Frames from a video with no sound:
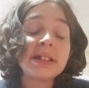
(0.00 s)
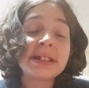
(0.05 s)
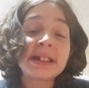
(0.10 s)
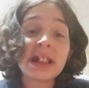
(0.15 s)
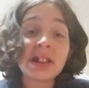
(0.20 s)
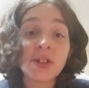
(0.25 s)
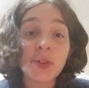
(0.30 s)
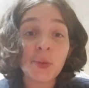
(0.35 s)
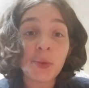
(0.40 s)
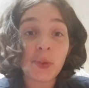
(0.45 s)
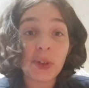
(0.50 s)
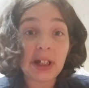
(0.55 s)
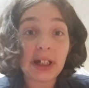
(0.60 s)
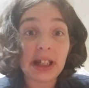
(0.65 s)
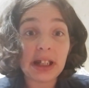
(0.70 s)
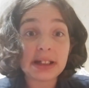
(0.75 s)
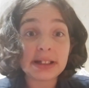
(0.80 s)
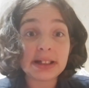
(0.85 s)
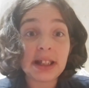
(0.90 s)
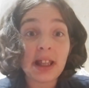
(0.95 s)

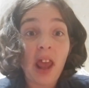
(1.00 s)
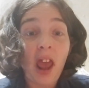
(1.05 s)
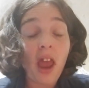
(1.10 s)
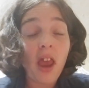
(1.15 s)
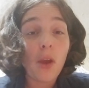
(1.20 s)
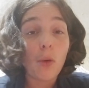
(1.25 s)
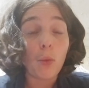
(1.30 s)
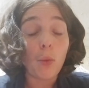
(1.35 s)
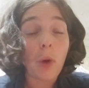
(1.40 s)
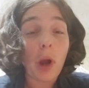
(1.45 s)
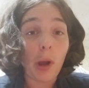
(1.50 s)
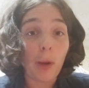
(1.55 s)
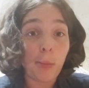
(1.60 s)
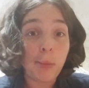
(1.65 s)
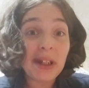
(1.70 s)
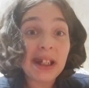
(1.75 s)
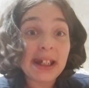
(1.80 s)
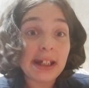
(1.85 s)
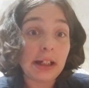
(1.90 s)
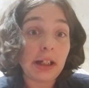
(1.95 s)
schizophrenics'
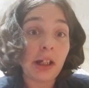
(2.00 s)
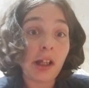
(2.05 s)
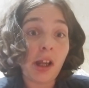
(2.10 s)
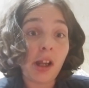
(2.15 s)
well-being.